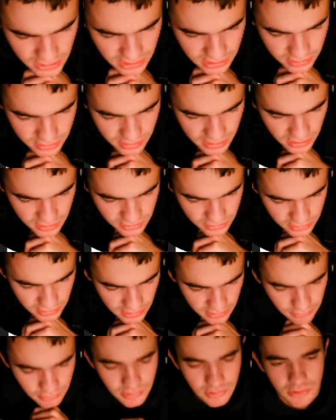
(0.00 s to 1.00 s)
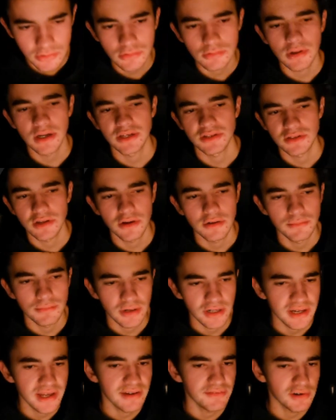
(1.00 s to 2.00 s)
is, Yasuda was always known
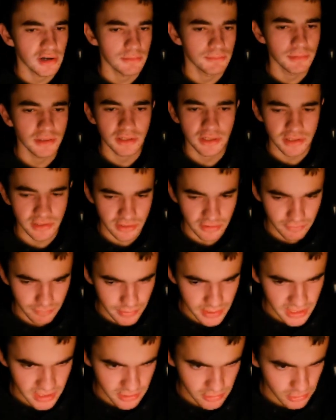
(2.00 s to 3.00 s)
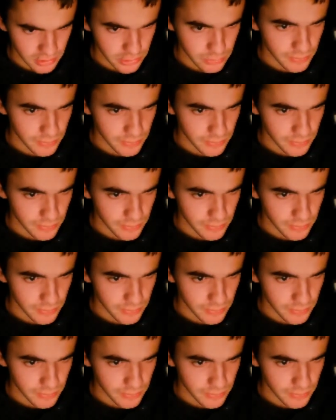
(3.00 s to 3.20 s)
by Eva because of Beatrice